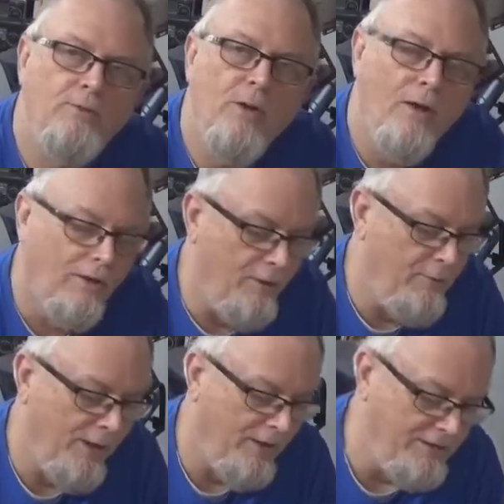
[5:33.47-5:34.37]
smaller
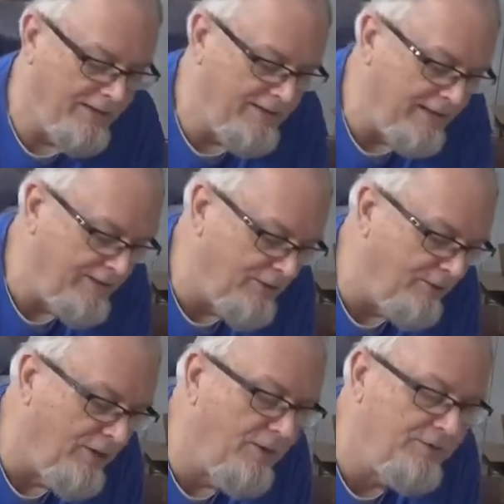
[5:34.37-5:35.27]
because it takes so
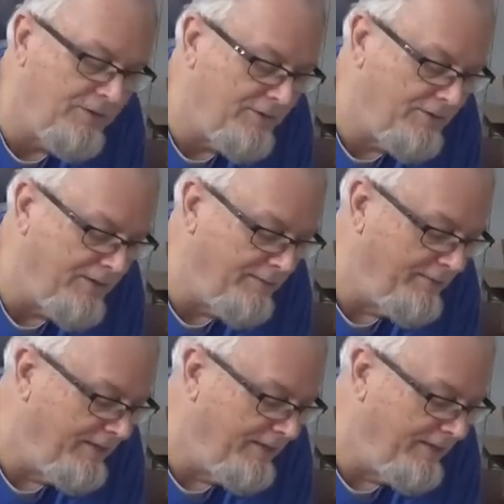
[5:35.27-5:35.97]
long to do them.